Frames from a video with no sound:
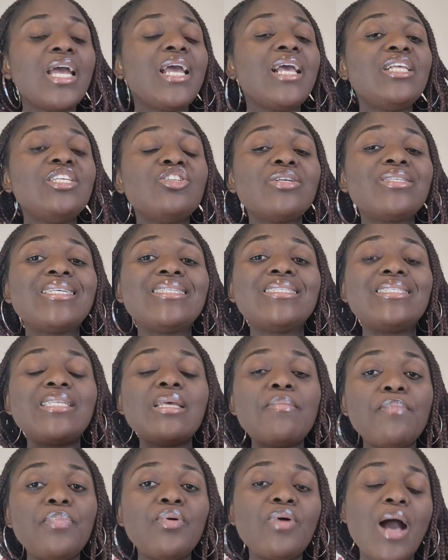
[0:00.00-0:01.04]
It's just a
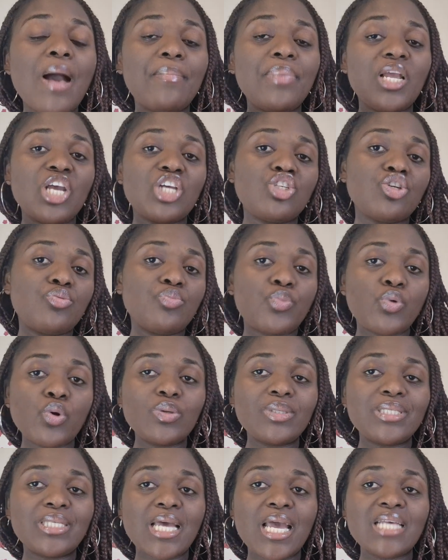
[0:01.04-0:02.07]
simple application
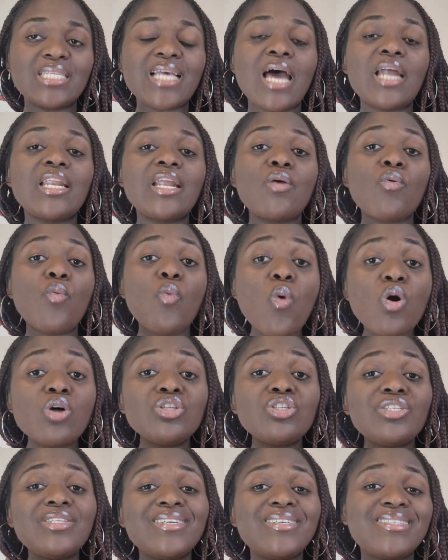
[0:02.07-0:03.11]
process. And then
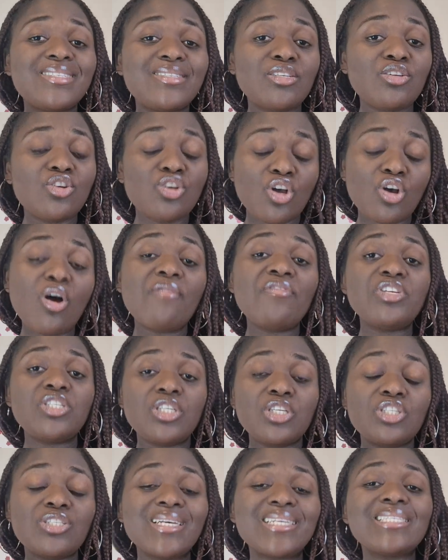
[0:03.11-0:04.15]
once you
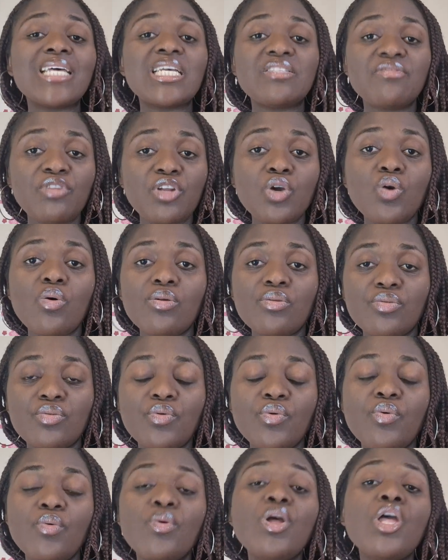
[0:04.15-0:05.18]
obviously successfully go
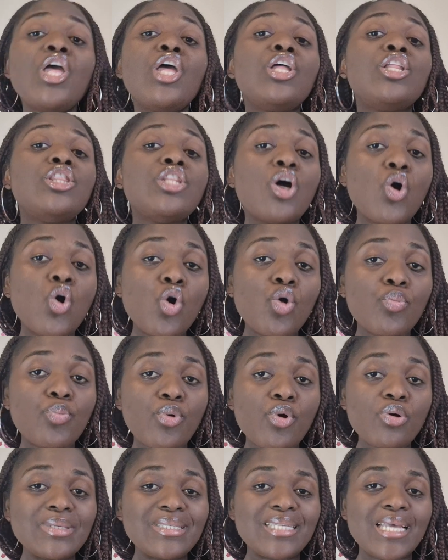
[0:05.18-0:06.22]
through the whole
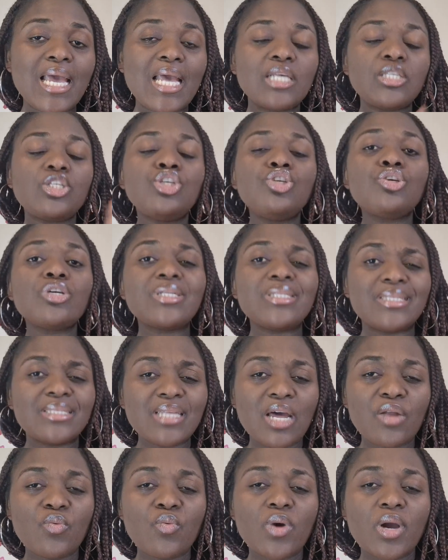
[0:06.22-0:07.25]
process, you can
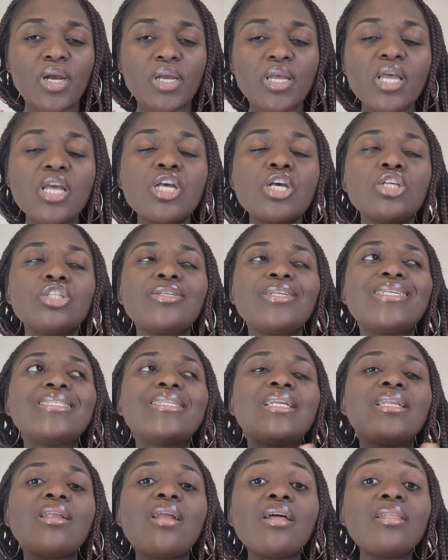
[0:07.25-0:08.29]
start work. So there's
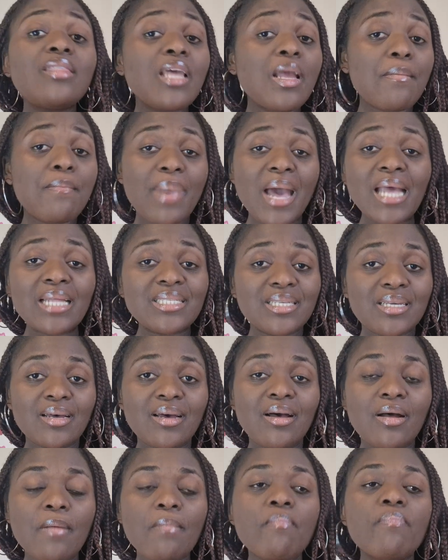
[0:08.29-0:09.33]
nothing
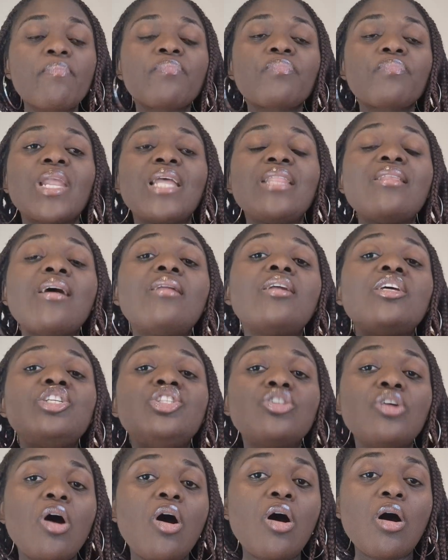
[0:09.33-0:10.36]
better than a
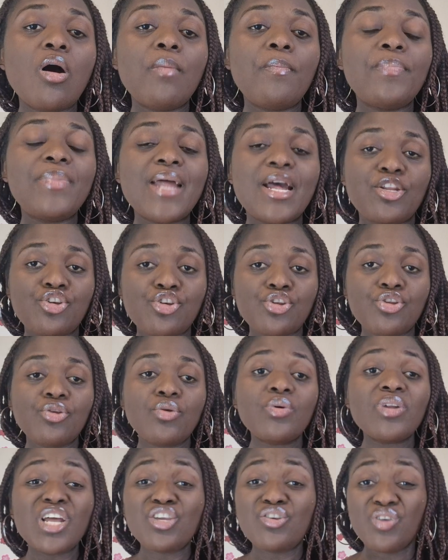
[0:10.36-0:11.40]
job that you
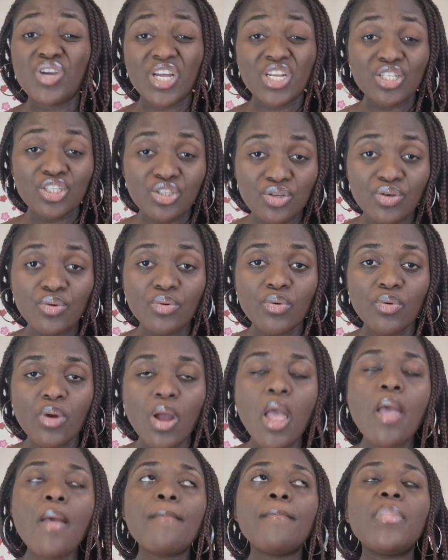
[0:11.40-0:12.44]
know that you can do.
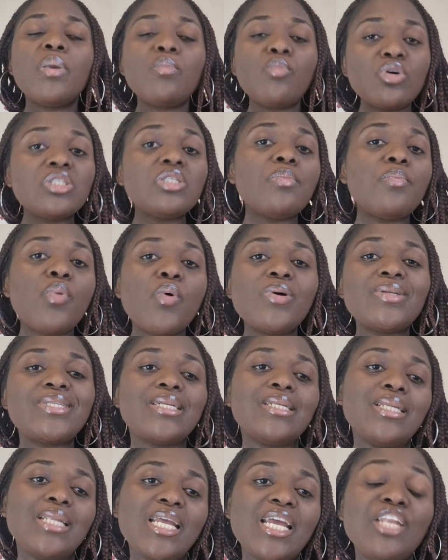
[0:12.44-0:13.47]
But most
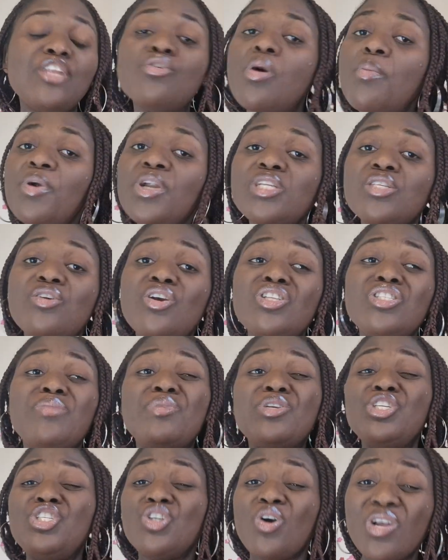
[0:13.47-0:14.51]
importantly, nobody's going to
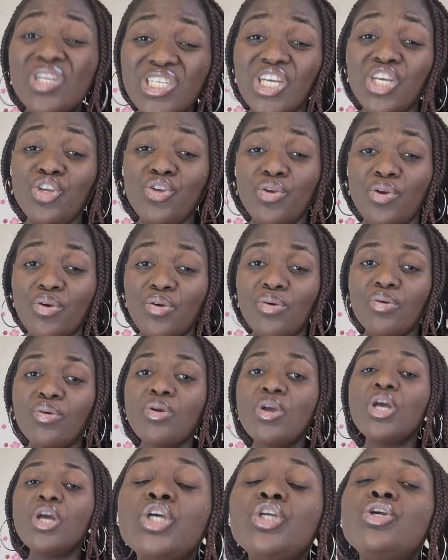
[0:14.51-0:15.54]
be judging you,
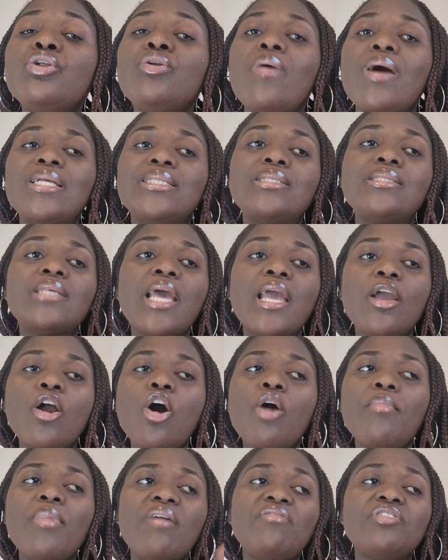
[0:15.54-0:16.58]
you know, and saying,
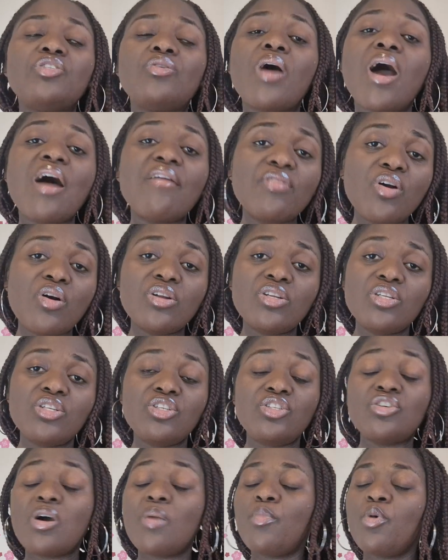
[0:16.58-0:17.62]
oh, Melvis, you haven't got this
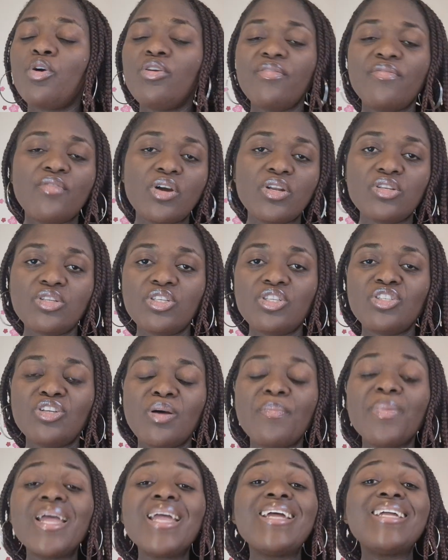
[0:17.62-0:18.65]
job, or you've got this
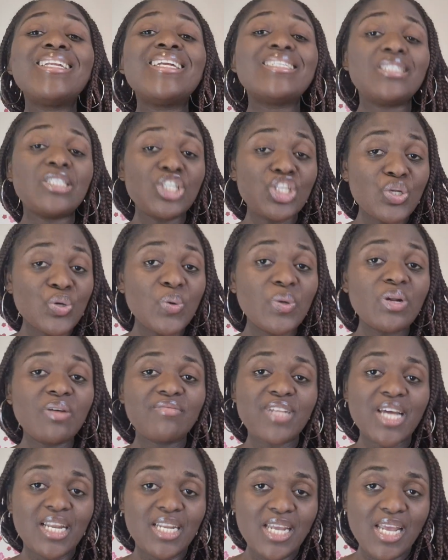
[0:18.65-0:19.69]
job. There's none
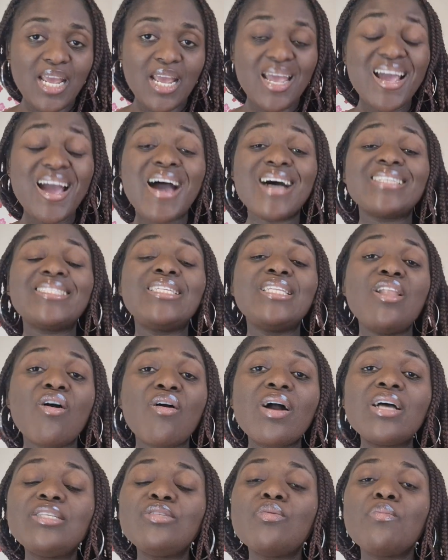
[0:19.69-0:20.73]
of that here, as
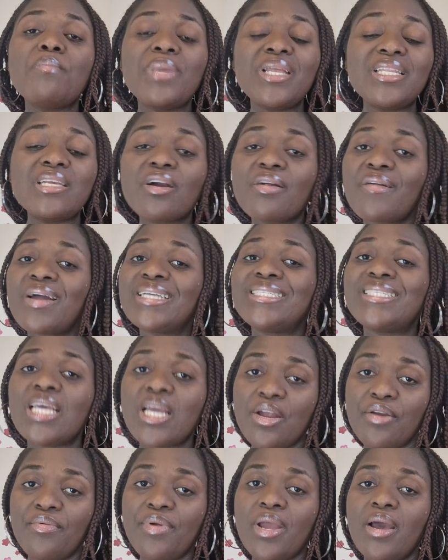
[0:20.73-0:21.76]
long as you meet the
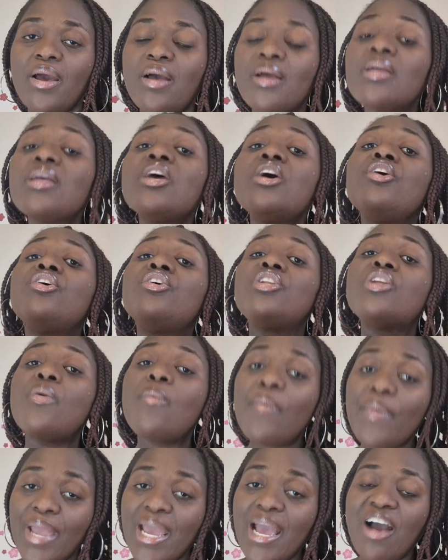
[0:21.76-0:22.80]
criteria that
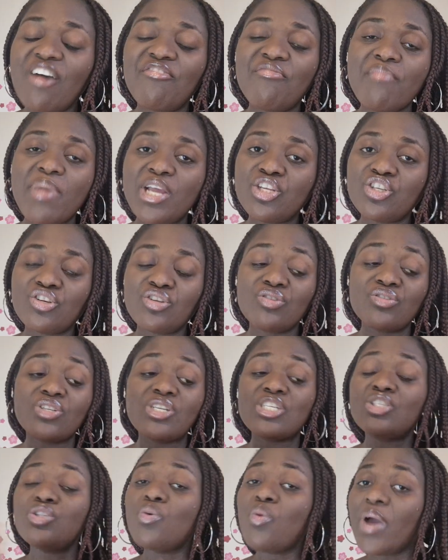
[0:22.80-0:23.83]
we have mentioned. So
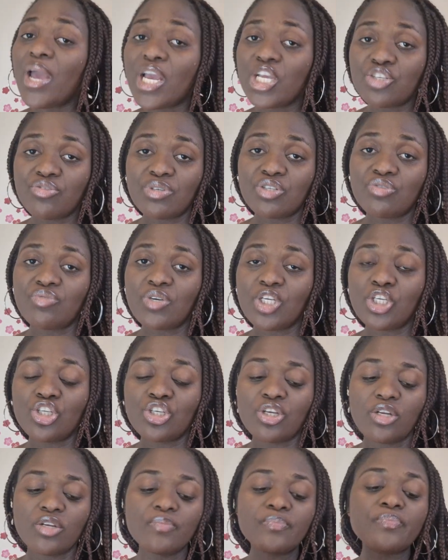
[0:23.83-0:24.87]
there's no age
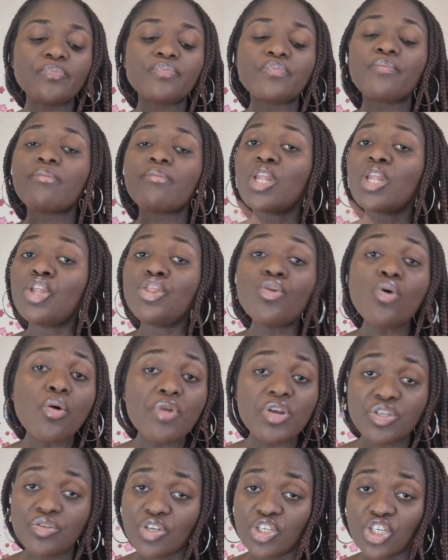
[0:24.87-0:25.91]
restriction, no
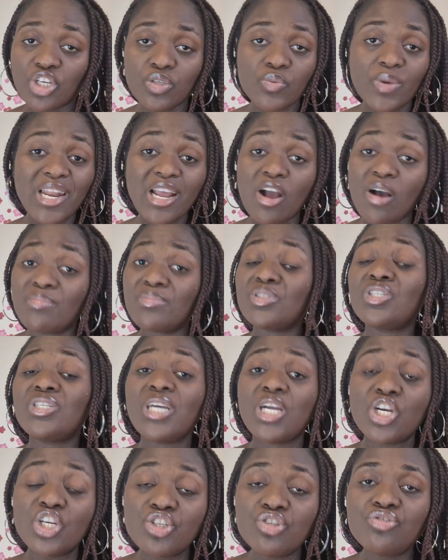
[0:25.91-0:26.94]
restriction when it comes to
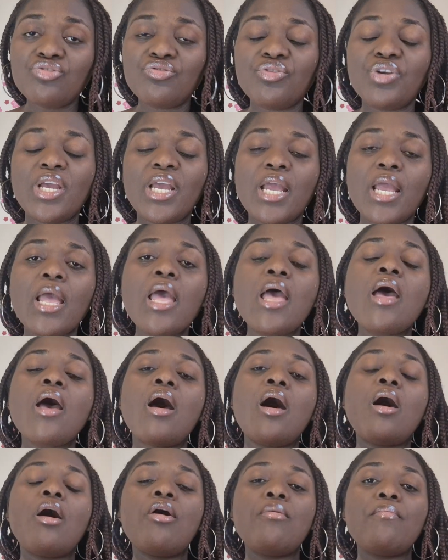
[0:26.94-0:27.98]
the country.
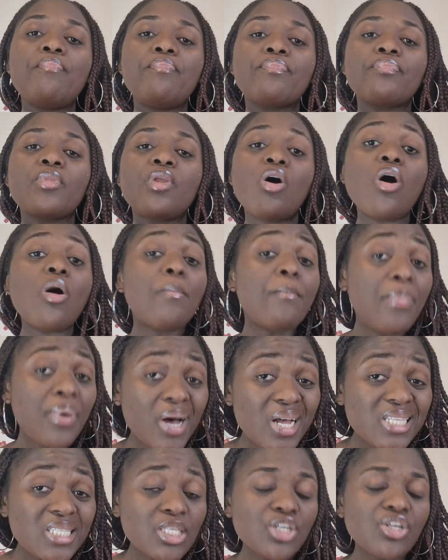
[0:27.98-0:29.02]

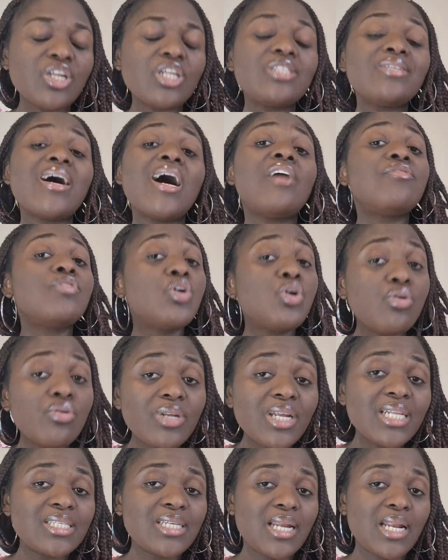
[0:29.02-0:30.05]
But you need to have
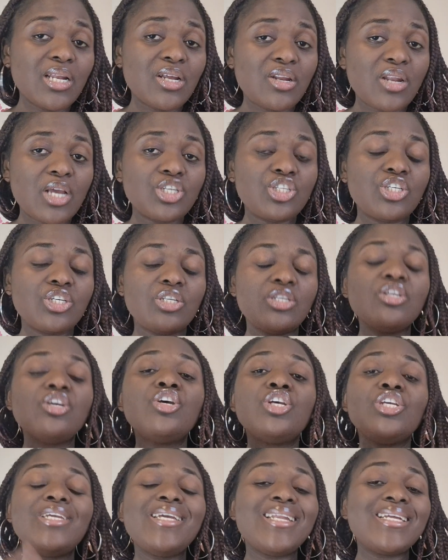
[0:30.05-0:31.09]
good internet connection.
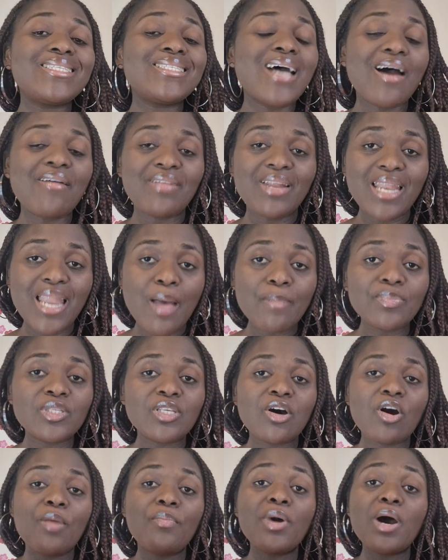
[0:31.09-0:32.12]
You need to have a
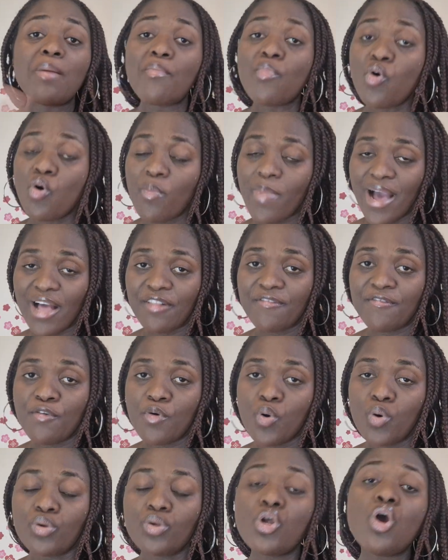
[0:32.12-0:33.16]
laptop, a mobile
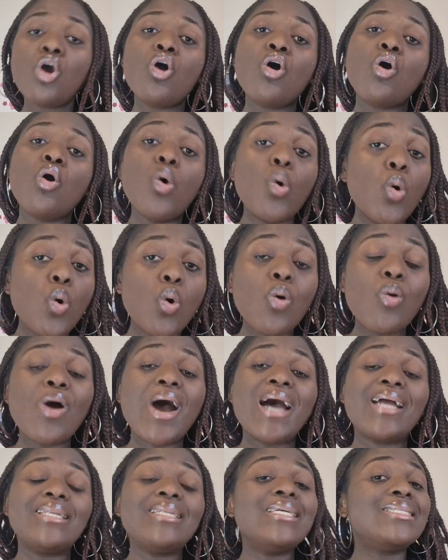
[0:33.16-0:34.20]
phone, or
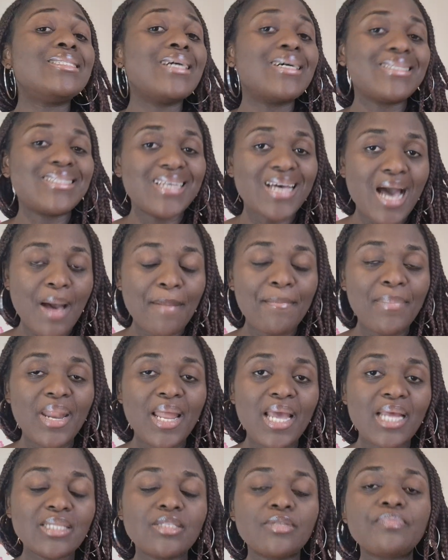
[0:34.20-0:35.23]
at least a
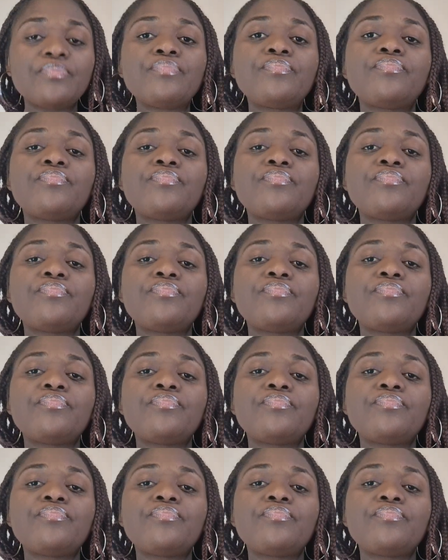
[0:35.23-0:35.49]
tablet.